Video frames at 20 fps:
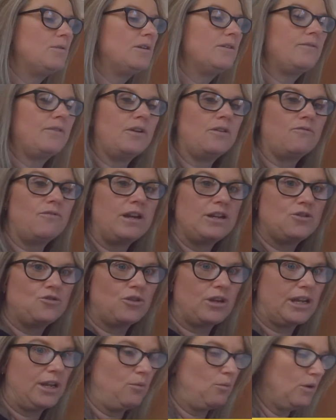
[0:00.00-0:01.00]
one of our red
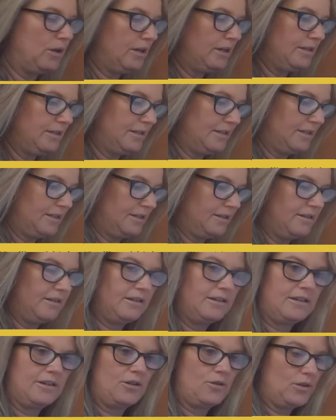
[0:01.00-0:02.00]
tricky words,
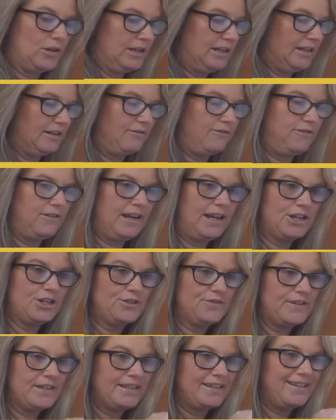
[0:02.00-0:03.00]
got a little
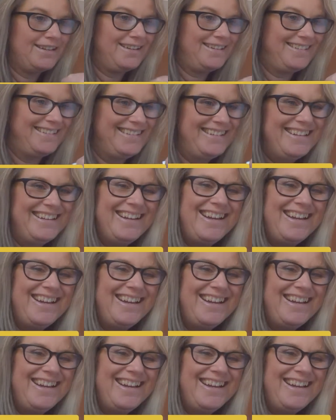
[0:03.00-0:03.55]
flash of it there,